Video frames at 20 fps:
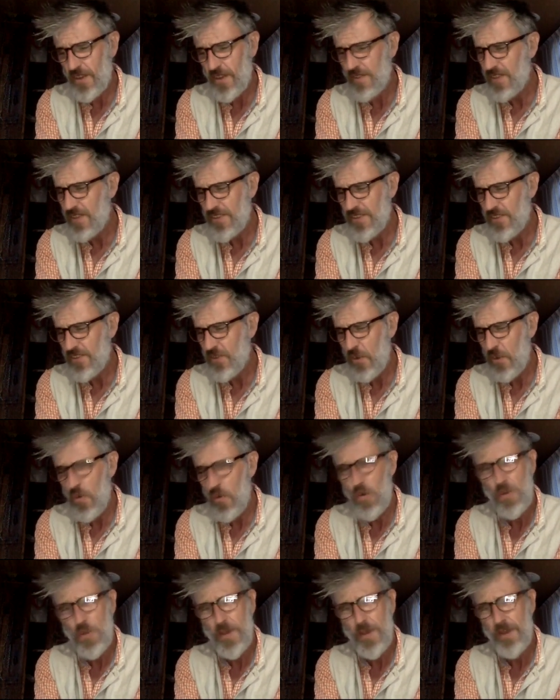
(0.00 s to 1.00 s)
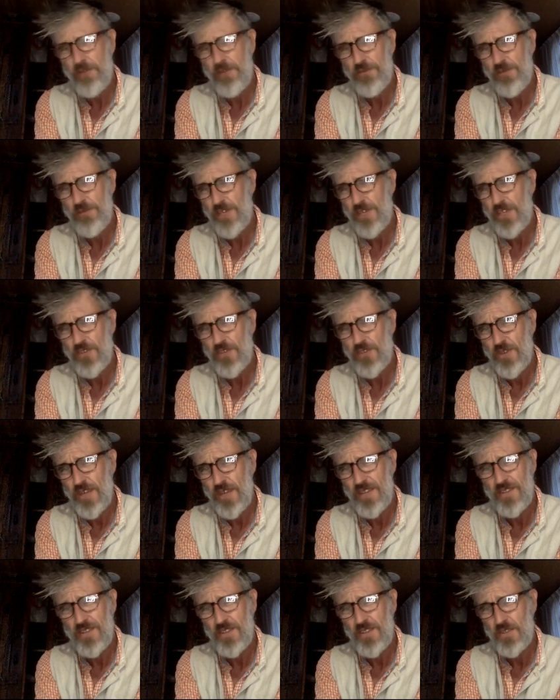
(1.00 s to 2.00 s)
And this is all about free trade
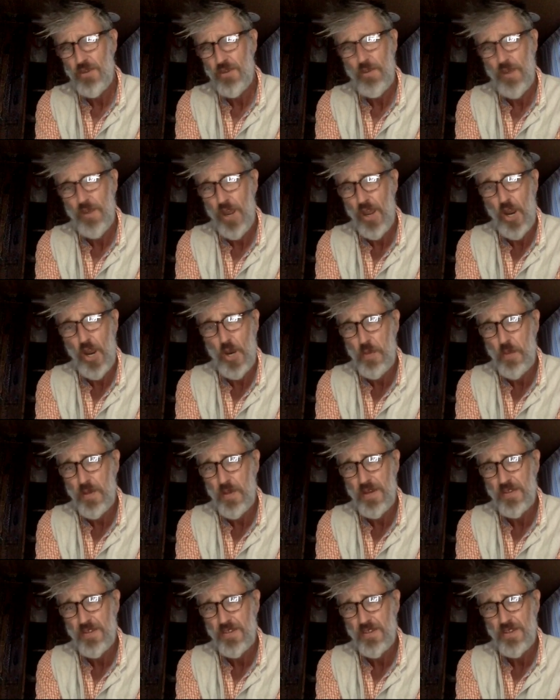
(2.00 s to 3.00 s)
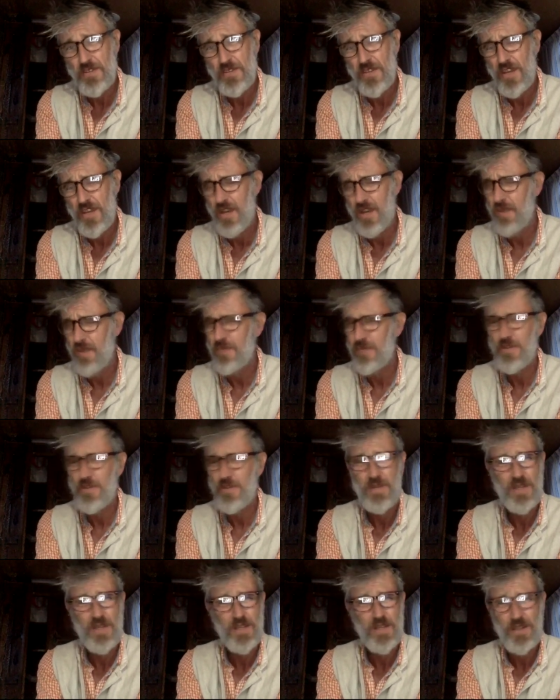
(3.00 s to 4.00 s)
deals where we open ourselves up to
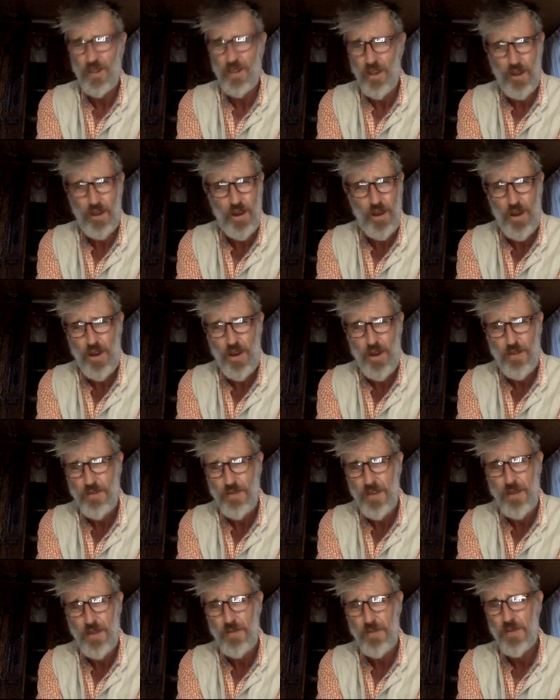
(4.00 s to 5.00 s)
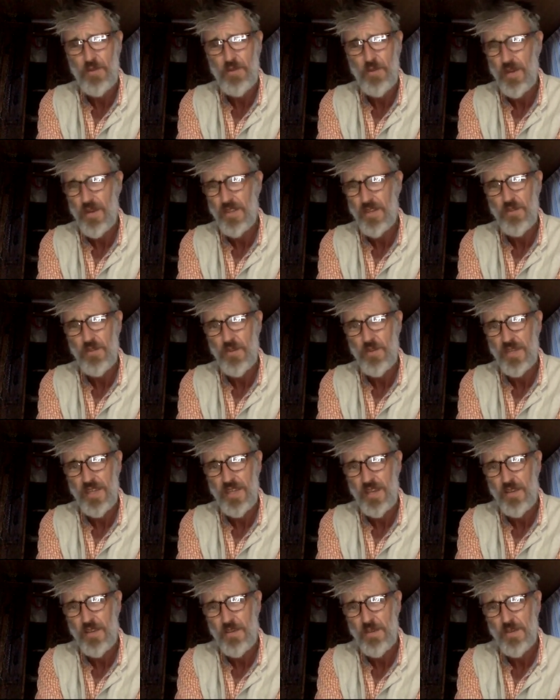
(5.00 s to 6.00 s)
being carved up in a way that we
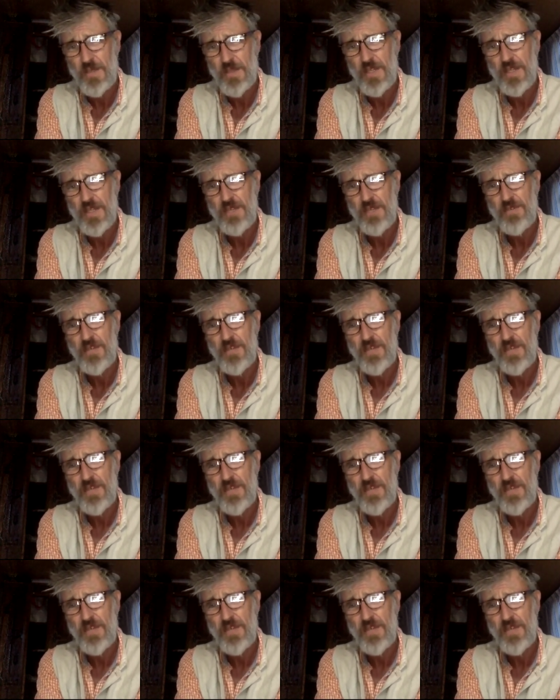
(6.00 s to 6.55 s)
cannot believe.